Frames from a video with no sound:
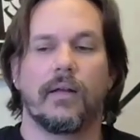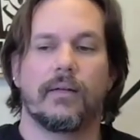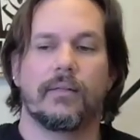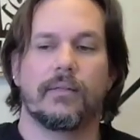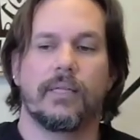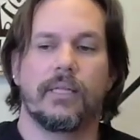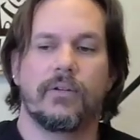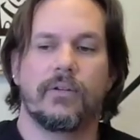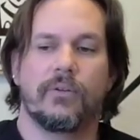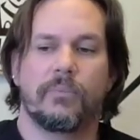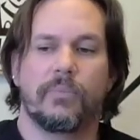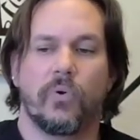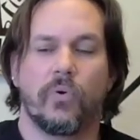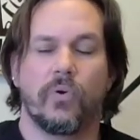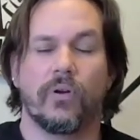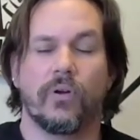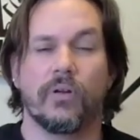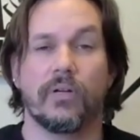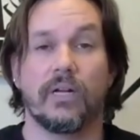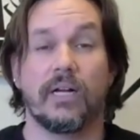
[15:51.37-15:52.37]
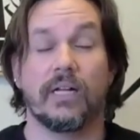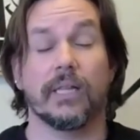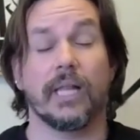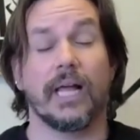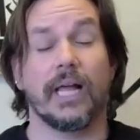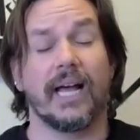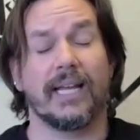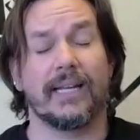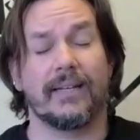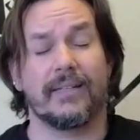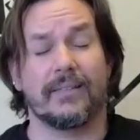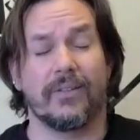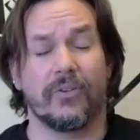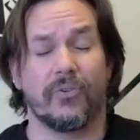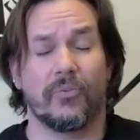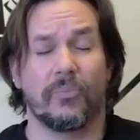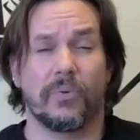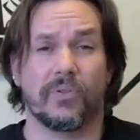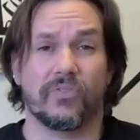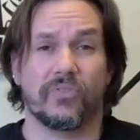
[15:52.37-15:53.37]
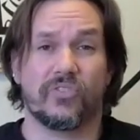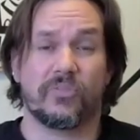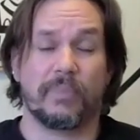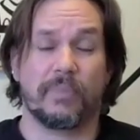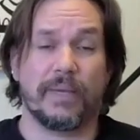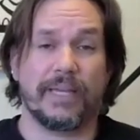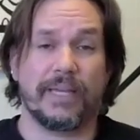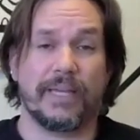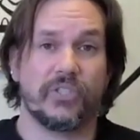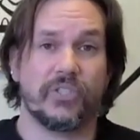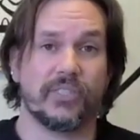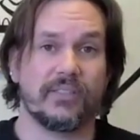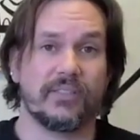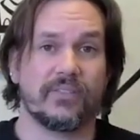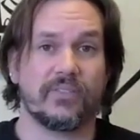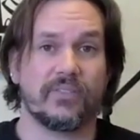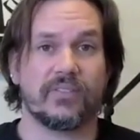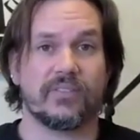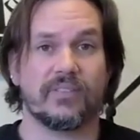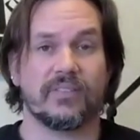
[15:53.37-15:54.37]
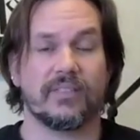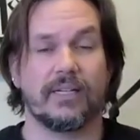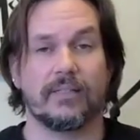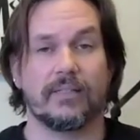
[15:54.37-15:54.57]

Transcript: a little more aligned, a little more spacious,